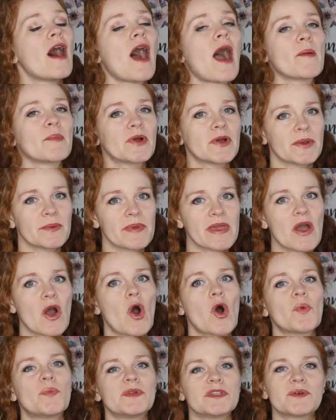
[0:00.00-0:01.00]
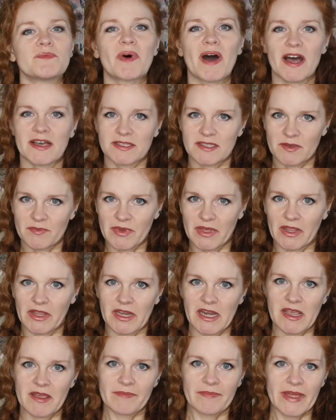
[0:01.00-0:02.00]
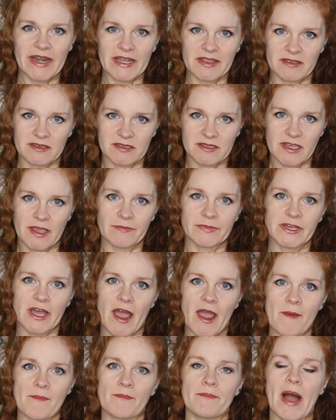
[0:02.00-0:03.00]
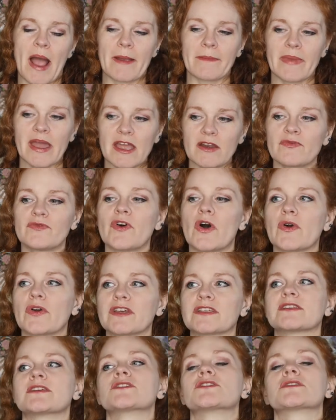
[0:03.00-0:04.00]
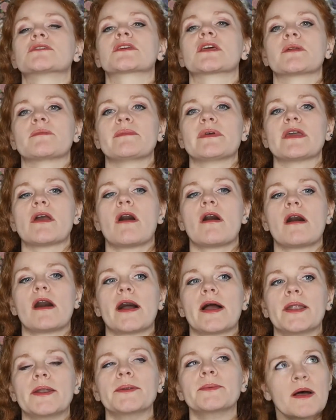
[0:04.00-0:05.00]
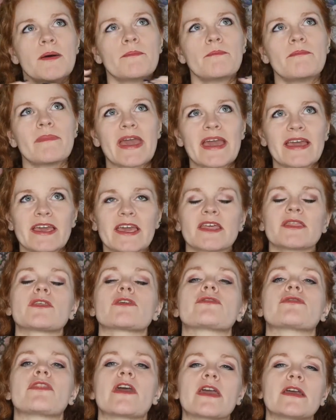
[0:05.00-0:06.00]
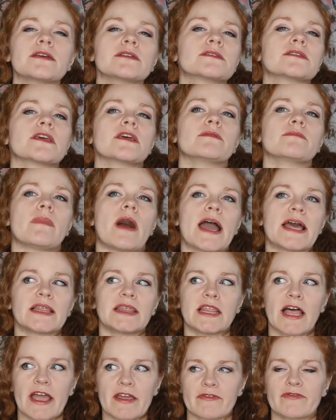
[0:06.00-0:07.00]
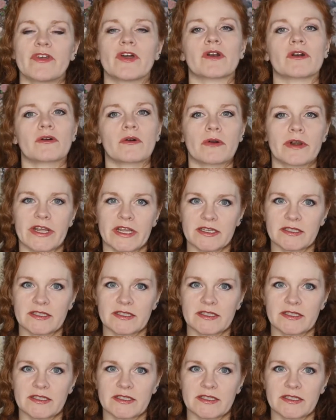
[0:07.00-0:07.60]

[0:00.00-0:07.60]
I'm going to be open to possibility, but at the same time, my main focus is just going to be on making the things in my life that are already